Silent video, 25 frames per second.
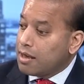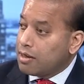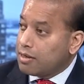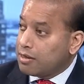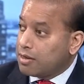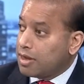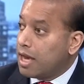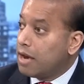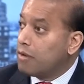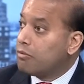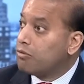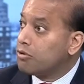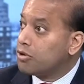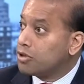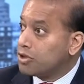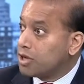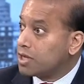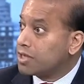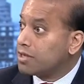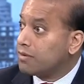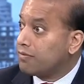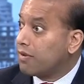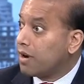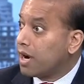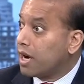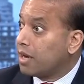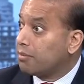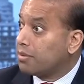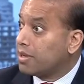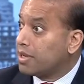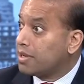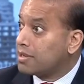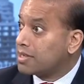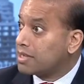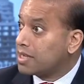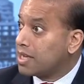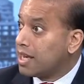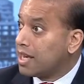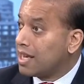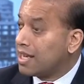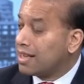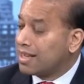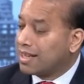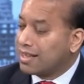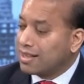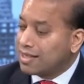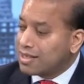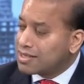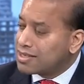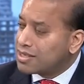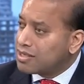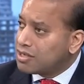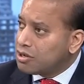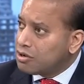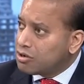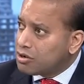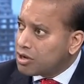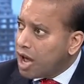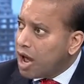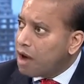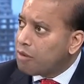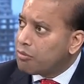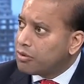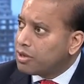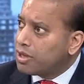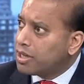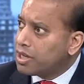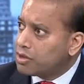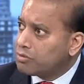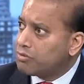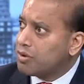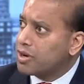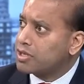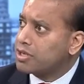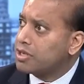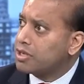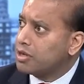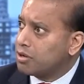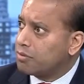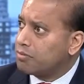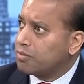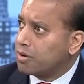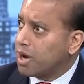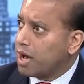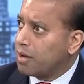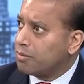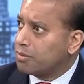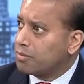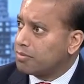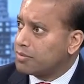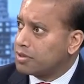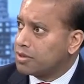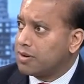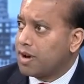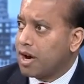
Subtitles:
they were justifiably saying that, listen, you're not really addressing your problems.